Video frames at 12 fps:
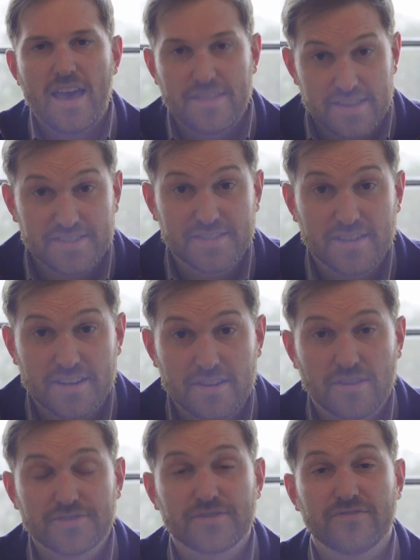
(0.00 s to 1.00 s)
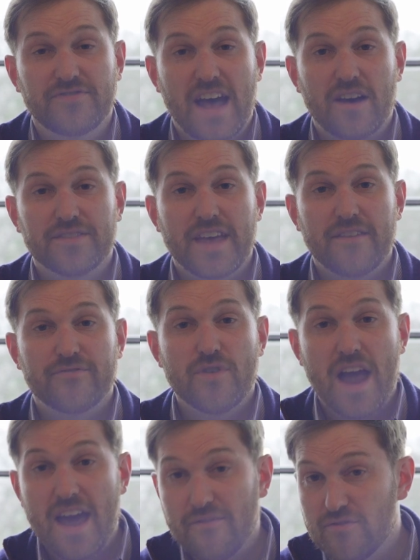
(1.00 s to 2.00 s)
And this study also found that
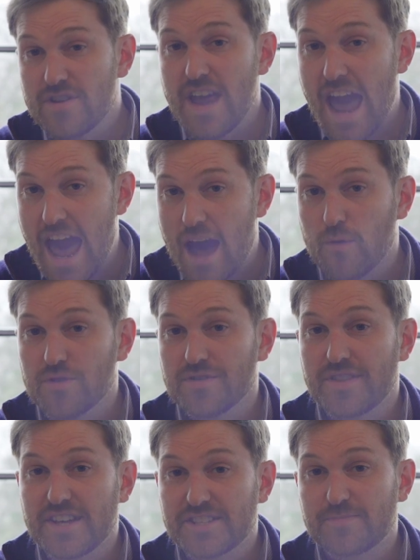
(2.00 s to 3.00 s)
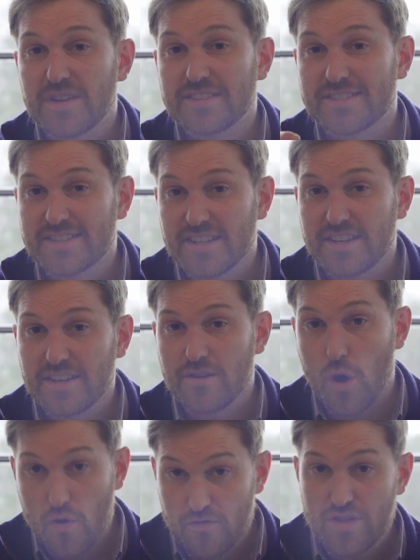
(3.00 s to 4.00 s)
for every hour they spent
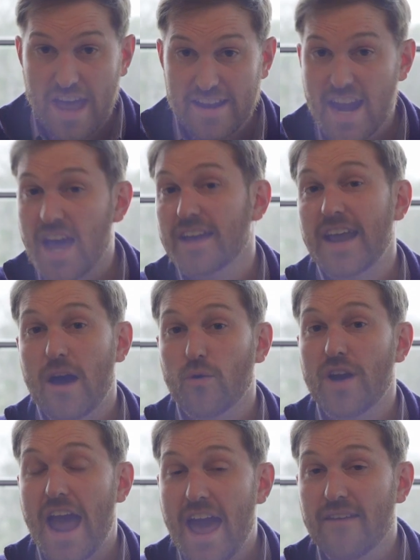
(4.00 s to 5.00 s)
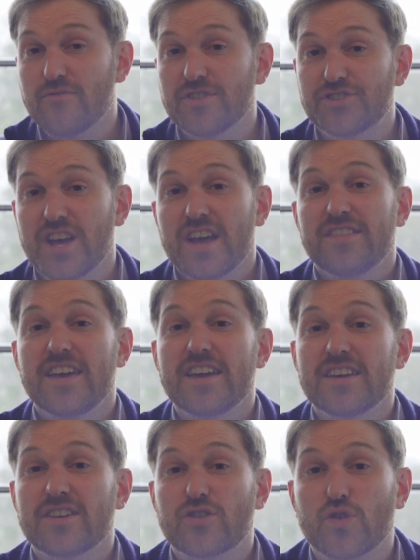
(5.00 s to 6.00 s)
sitting over that nine hour average,
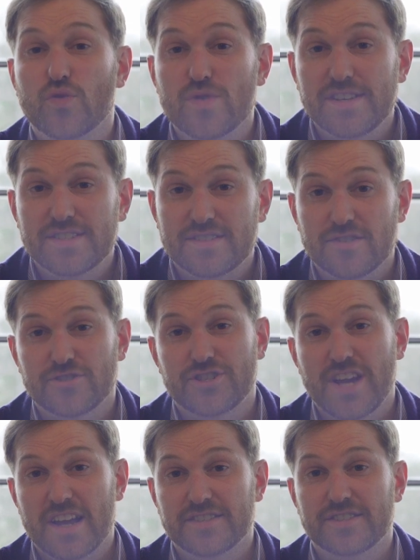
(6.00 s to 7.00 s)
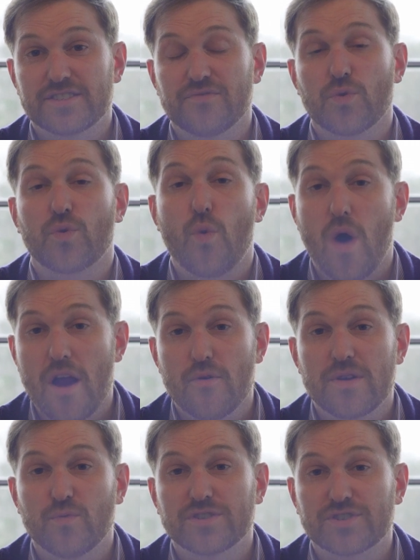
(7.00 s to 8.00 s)
they increased their chances of
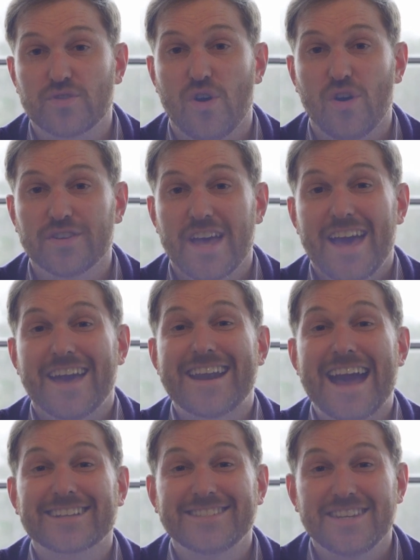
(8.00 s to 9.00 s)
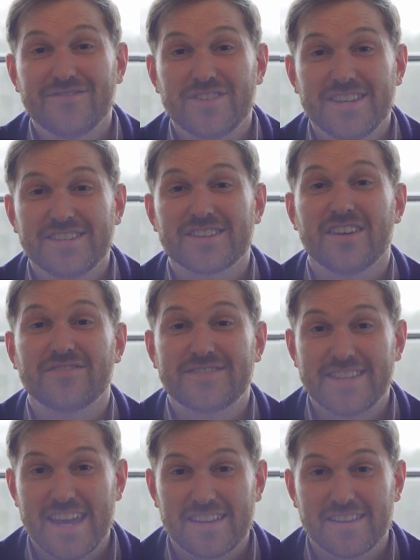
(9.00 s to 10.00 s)
acquiring what's called an activities
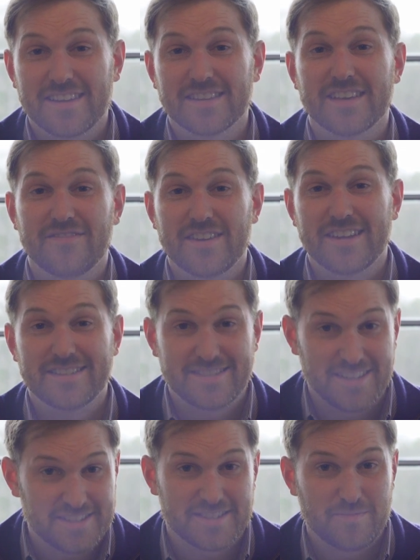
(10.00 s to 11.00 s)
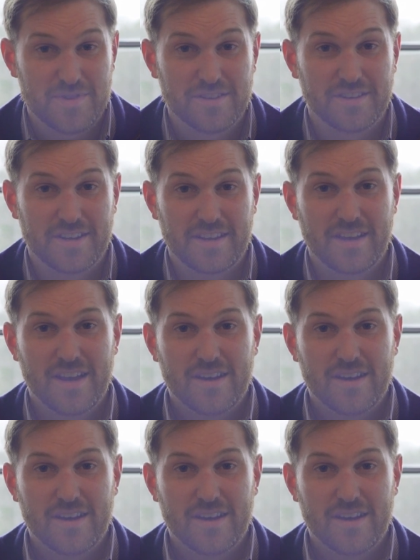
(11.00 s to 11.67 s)
of daily living disability,